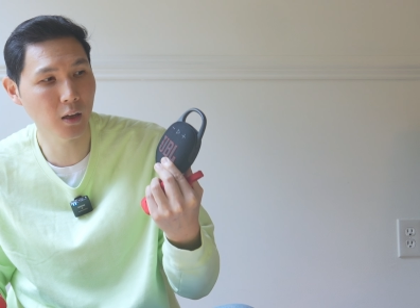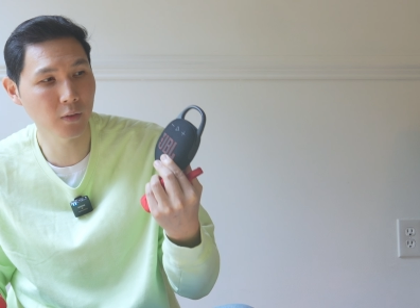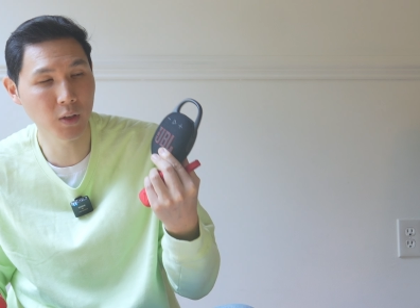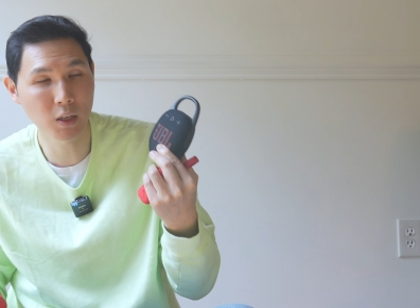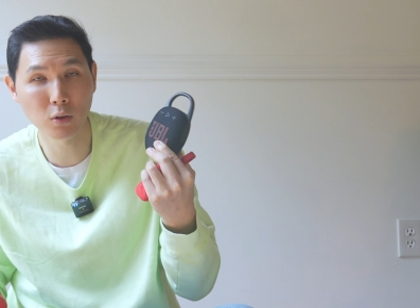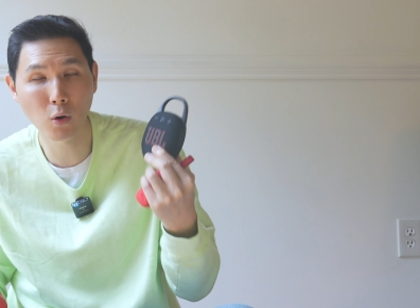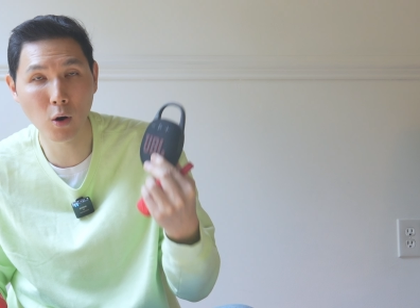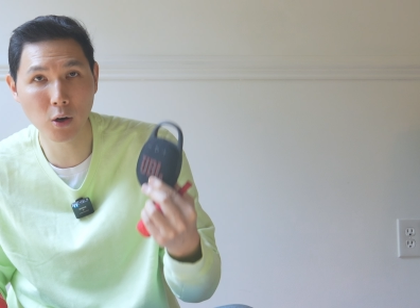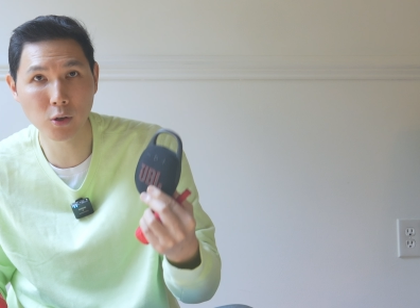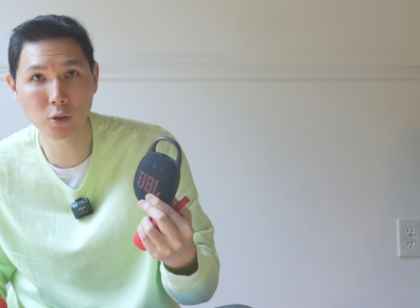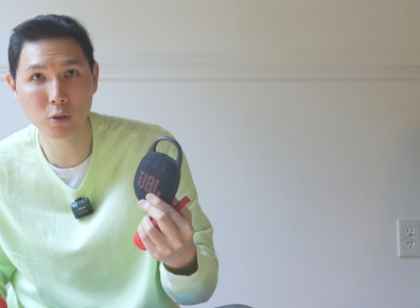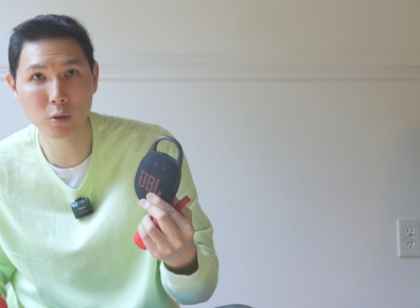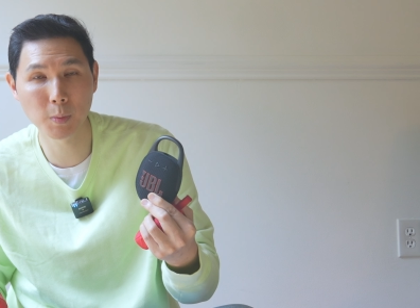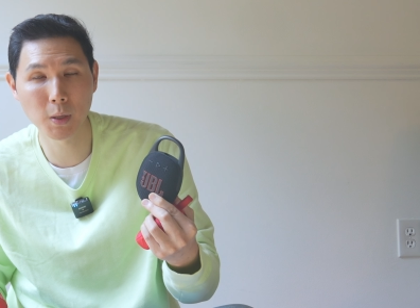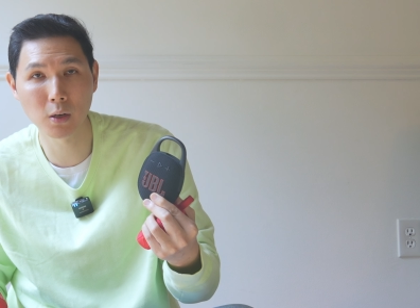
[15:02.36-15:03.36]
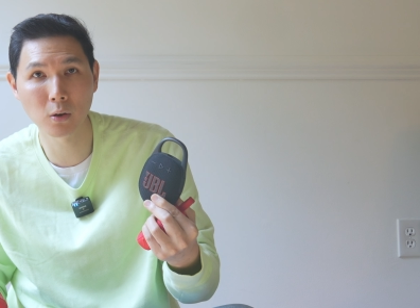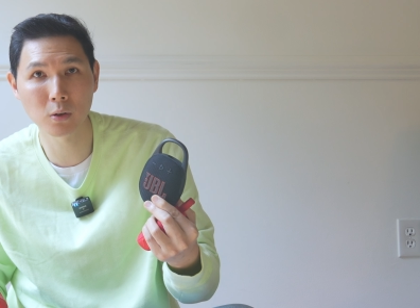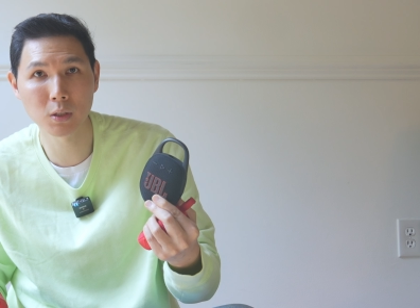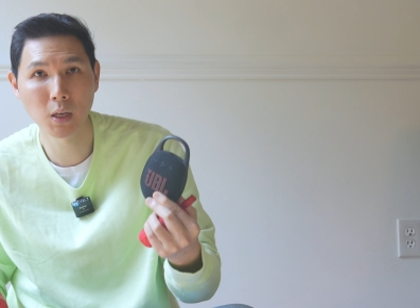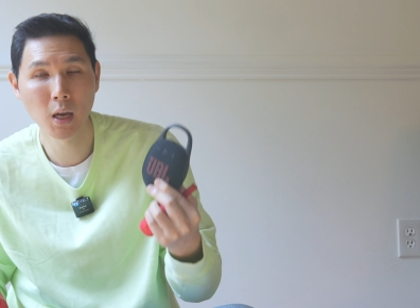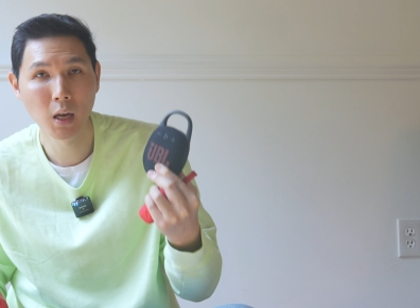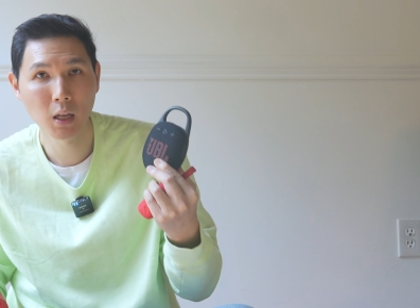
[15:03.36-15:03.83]
of the larger
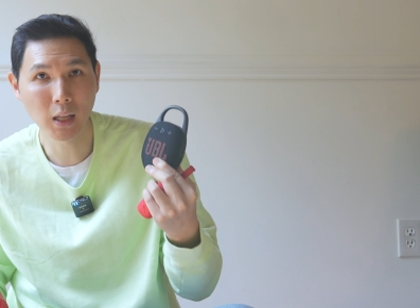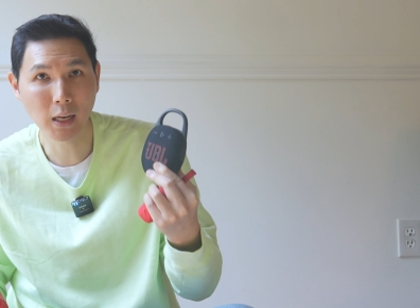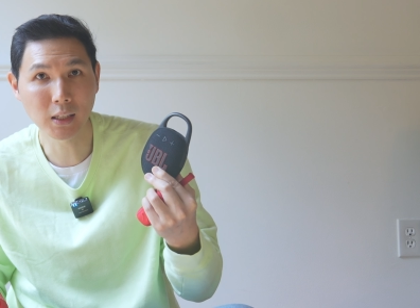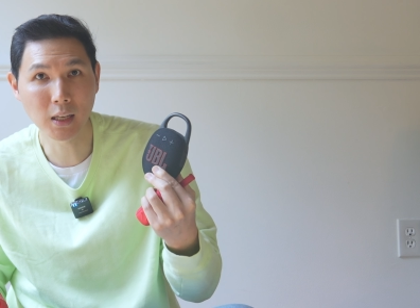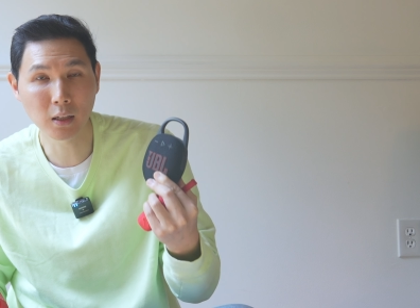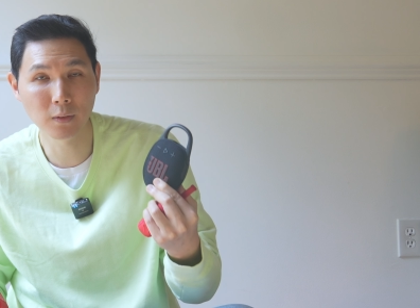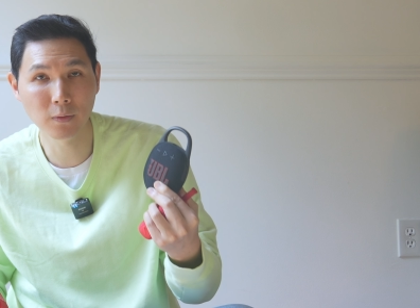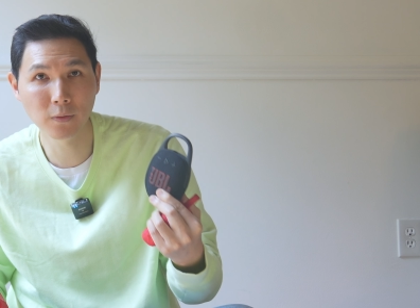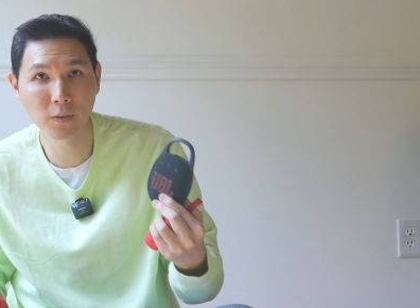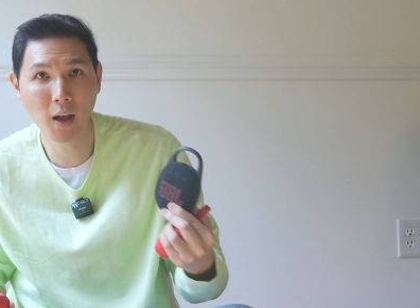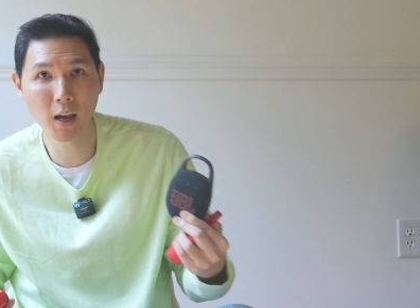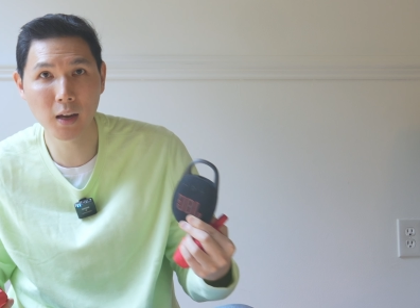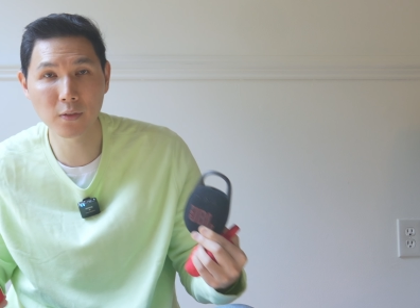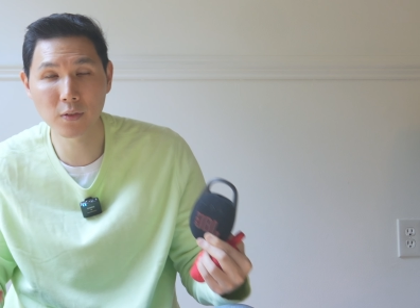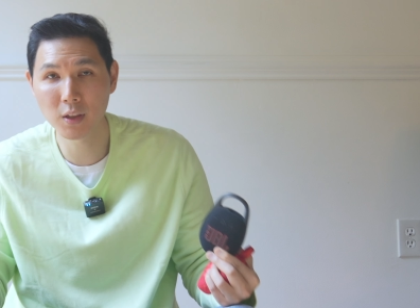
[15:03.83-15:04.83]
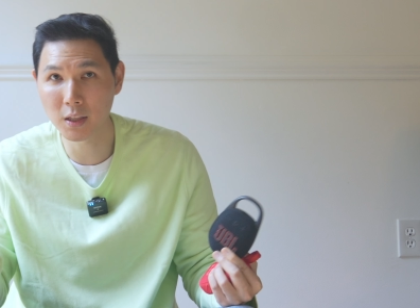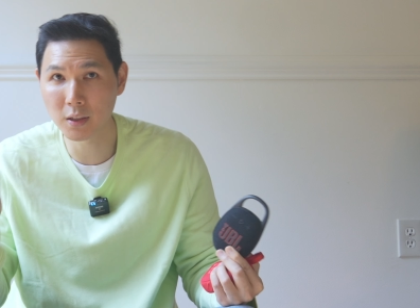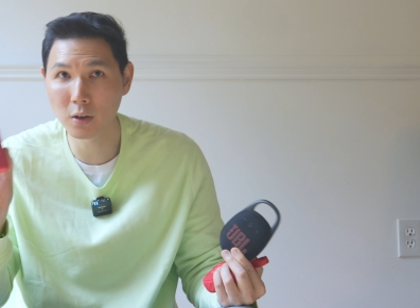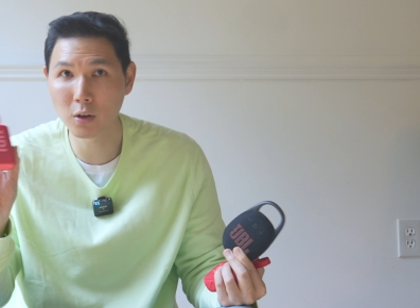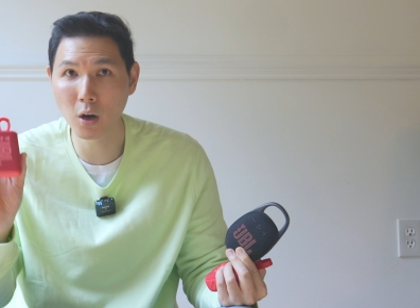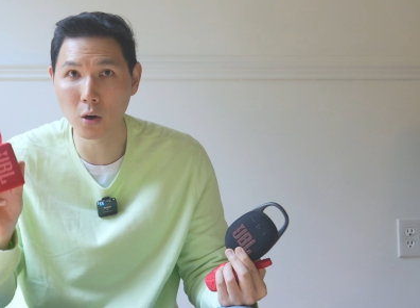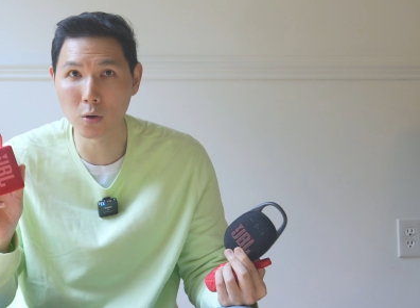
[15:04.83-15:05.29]
speakers like the Clip 5 than
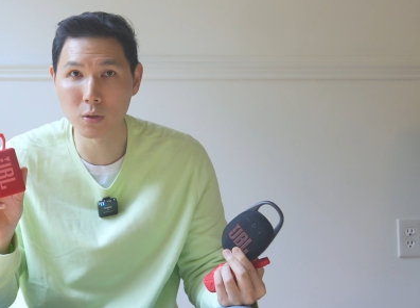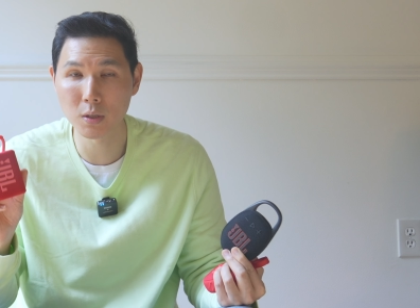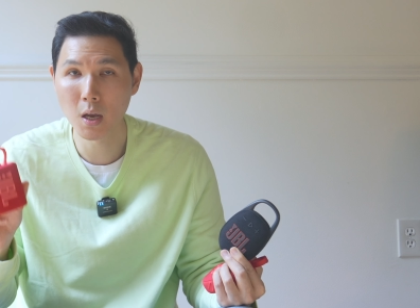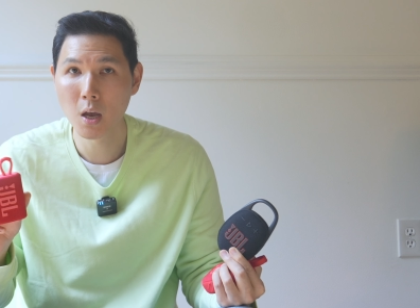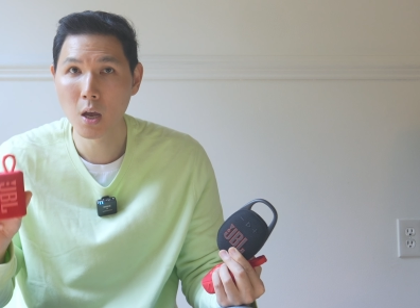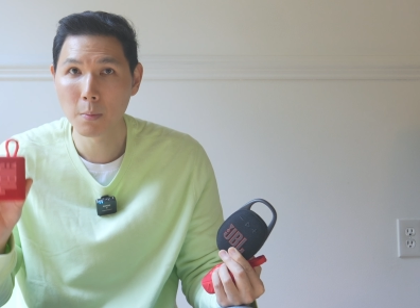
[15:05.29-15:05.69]
the Goes,